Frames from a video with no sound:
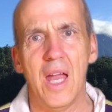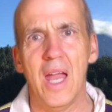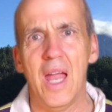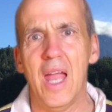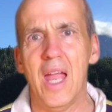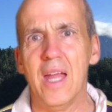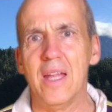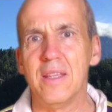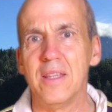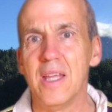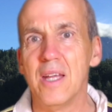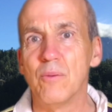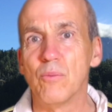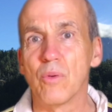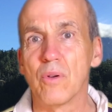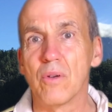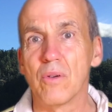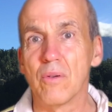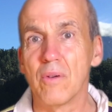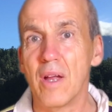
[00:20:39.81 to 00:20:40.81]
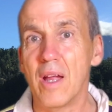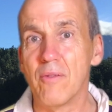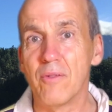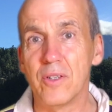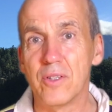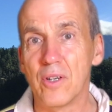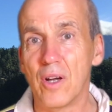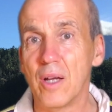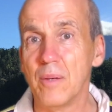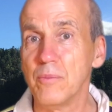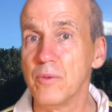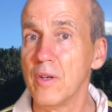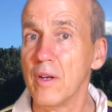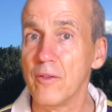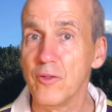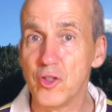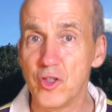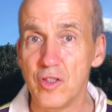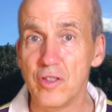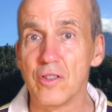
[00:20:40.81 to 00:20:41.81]
And then every time if
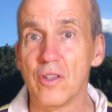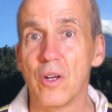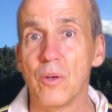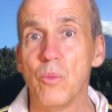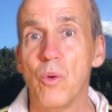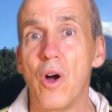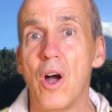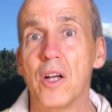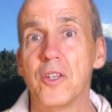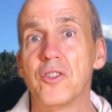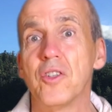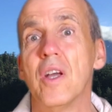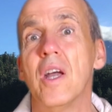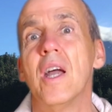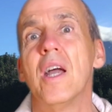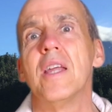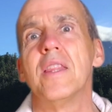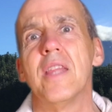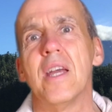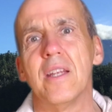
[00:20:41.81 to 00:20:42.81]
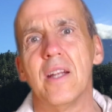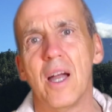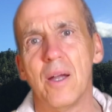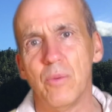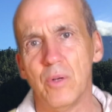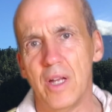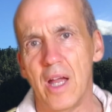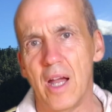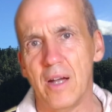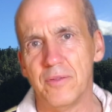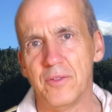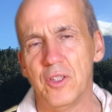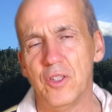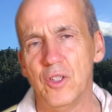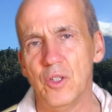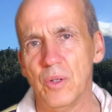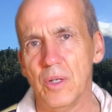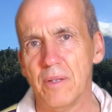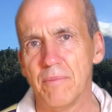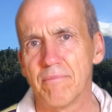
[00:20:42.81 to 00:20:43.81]
she's on watch, then I would have to
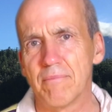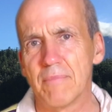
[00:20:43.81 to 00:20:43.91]
do it.